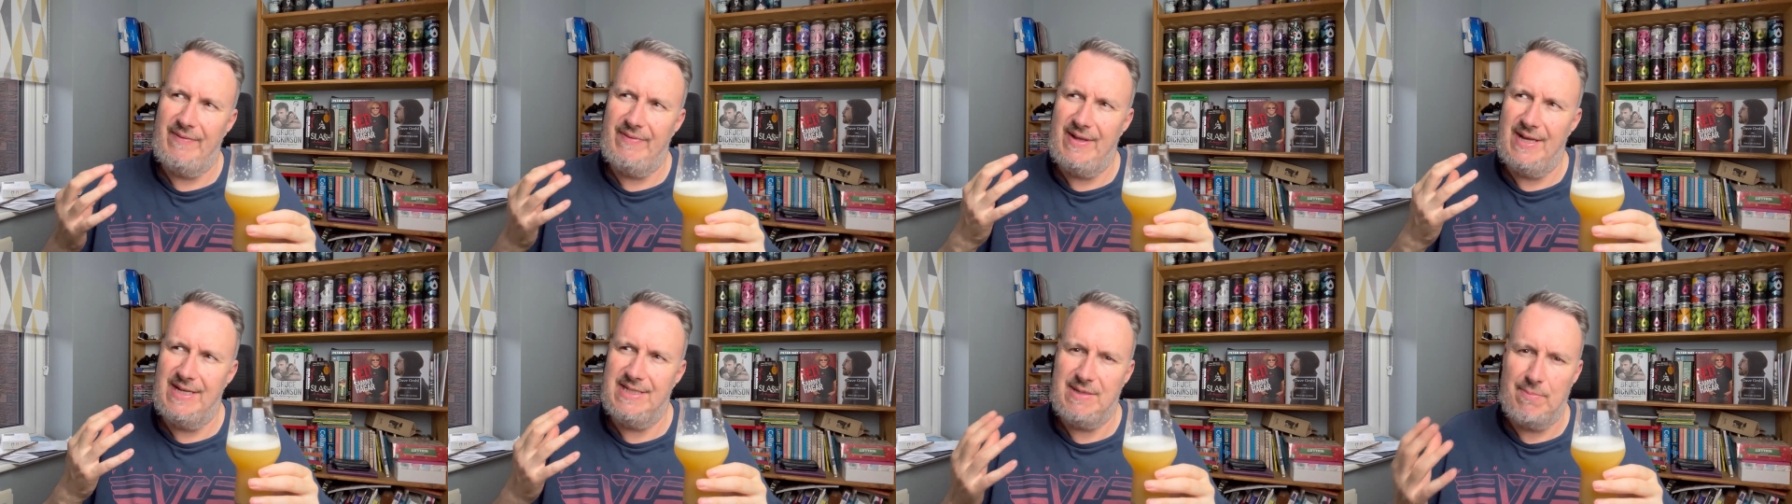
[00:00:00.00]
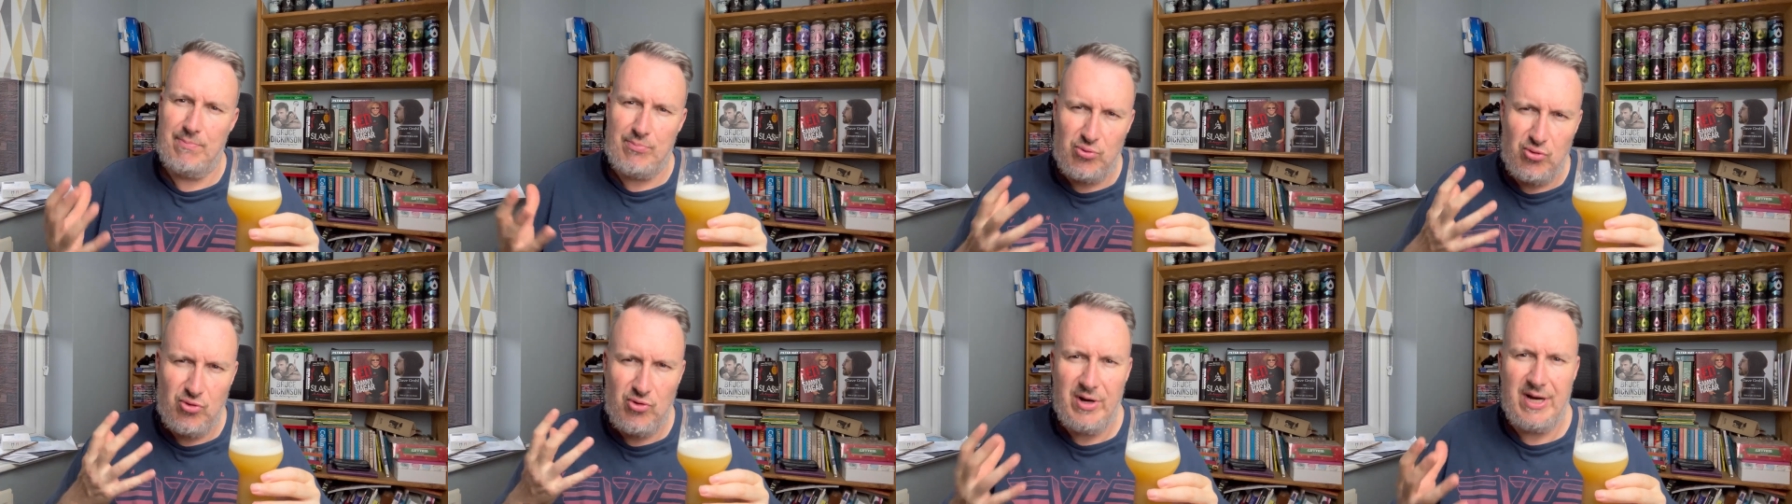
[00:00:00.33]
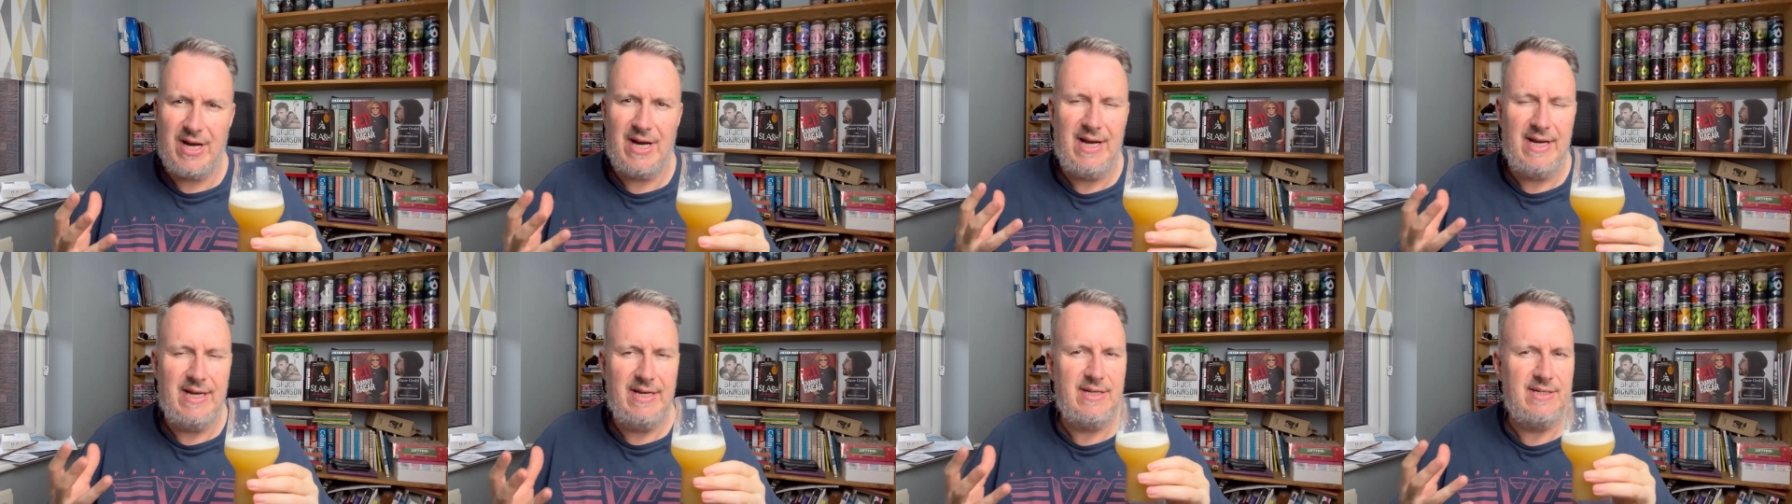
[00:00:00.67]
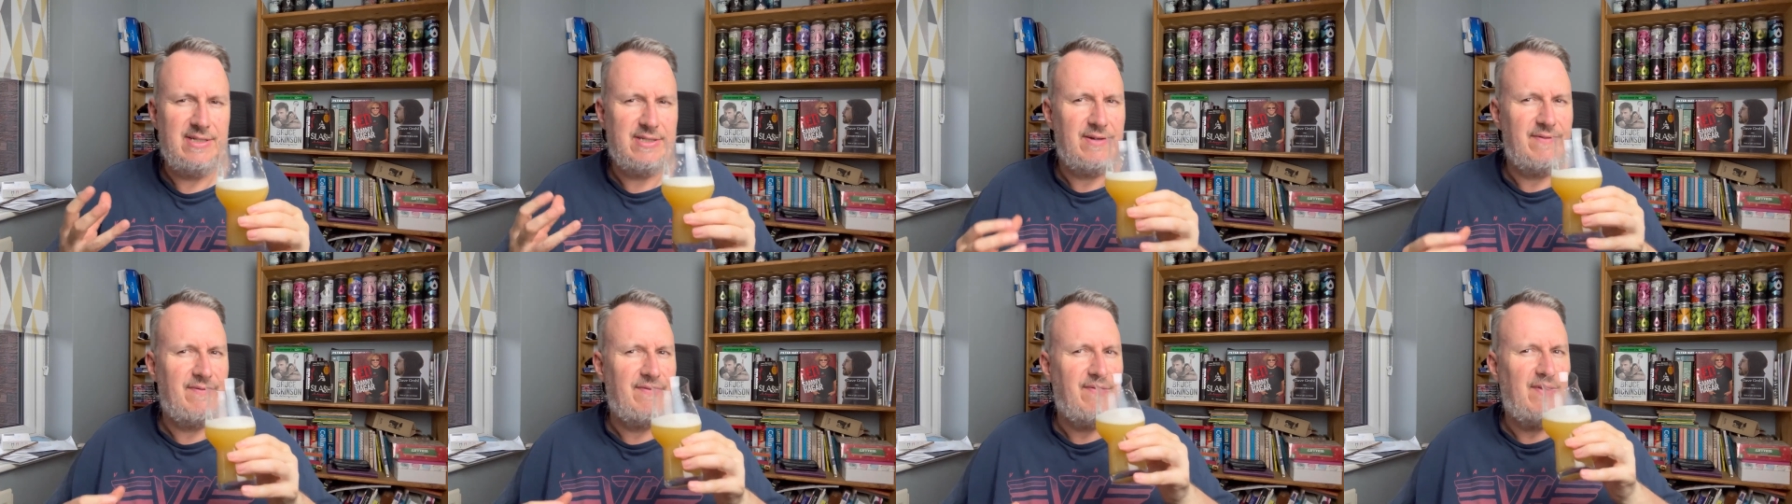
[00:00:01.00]
it's a
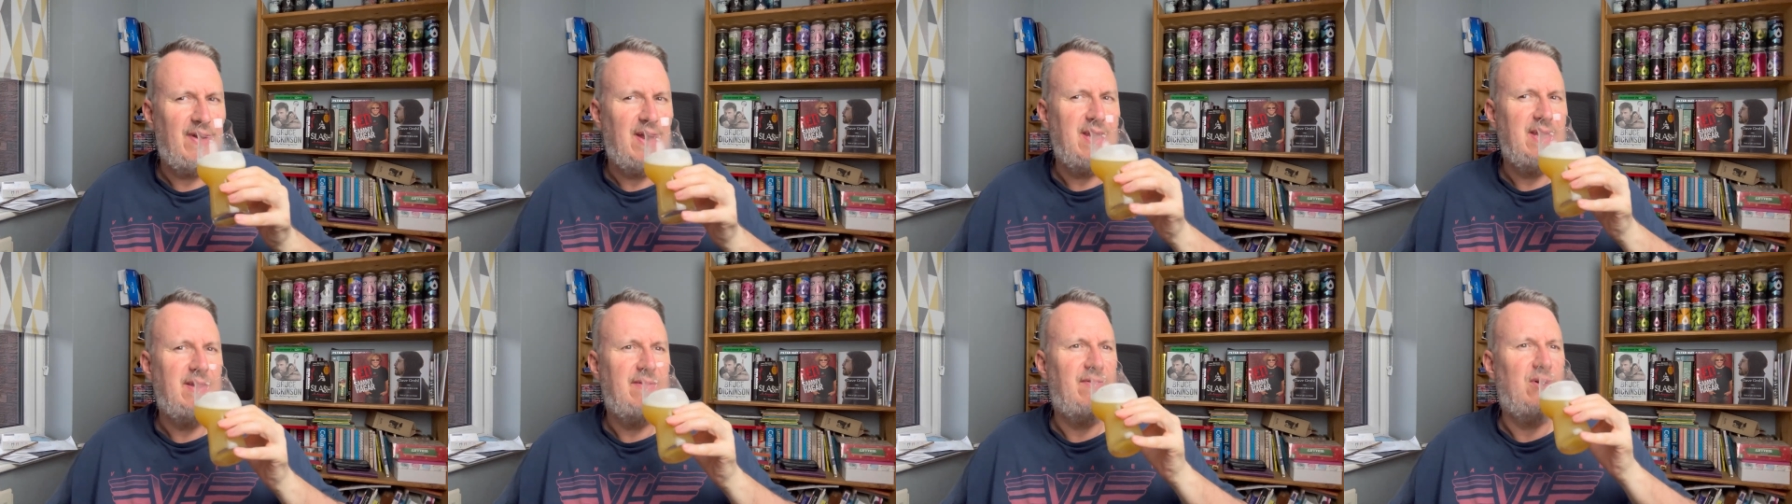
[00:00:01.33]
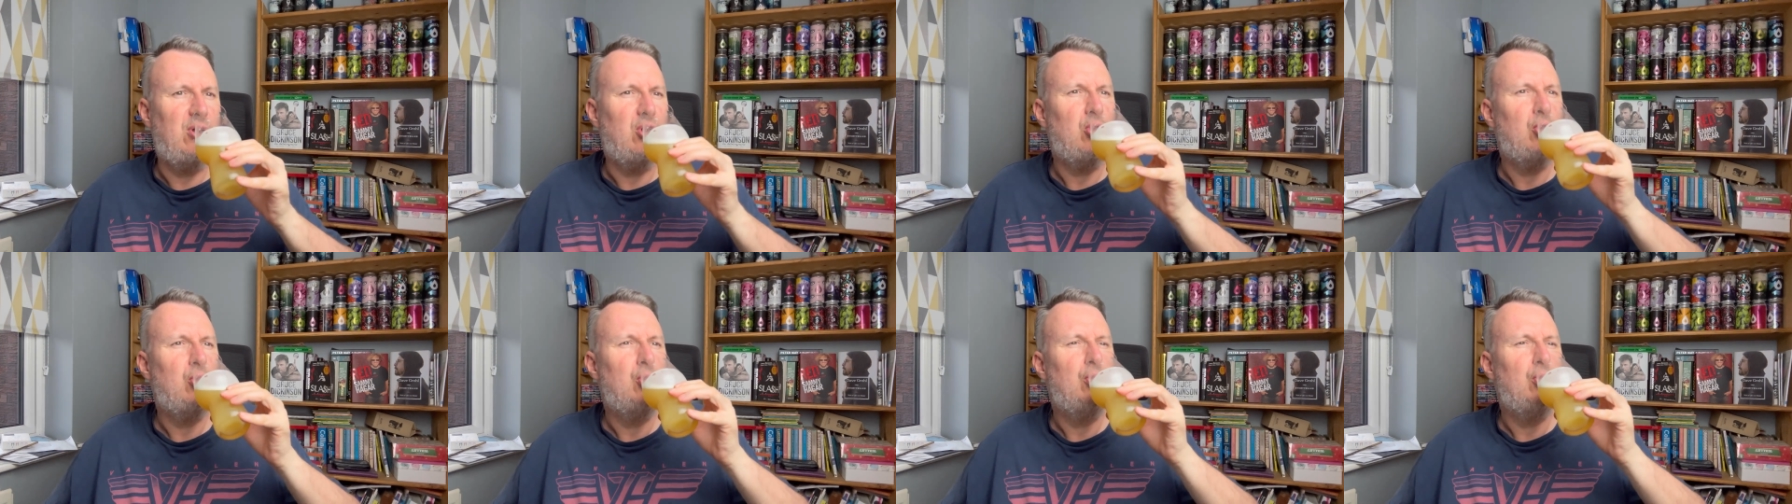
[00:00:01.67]
prickliness of flavour.